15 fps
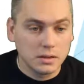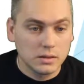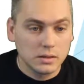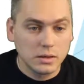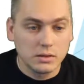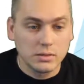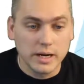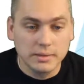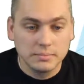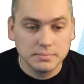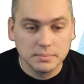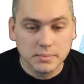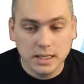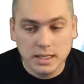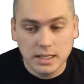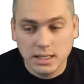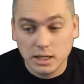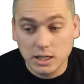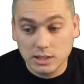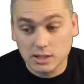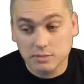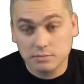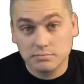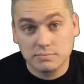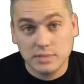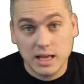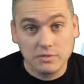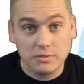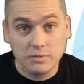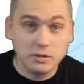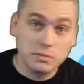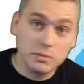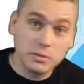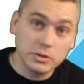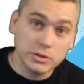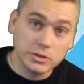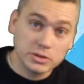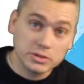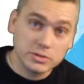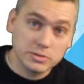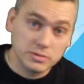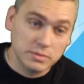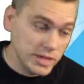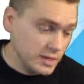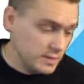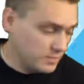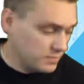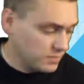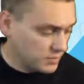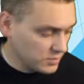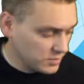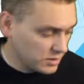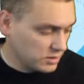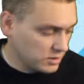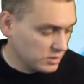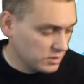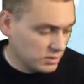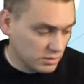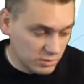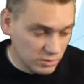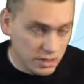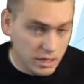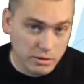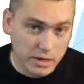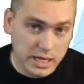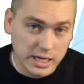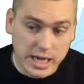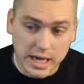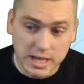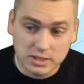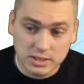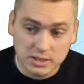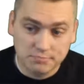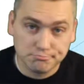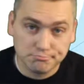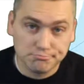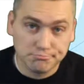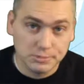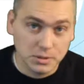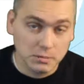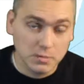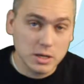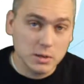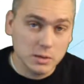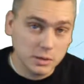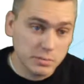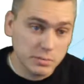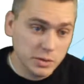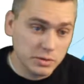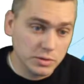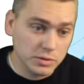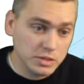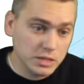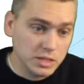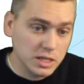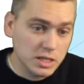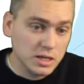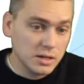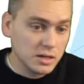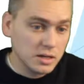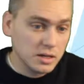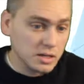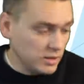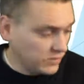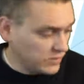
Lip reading: All right. Also, have good computers, right? You got a great NAS, you're going to want good computers. If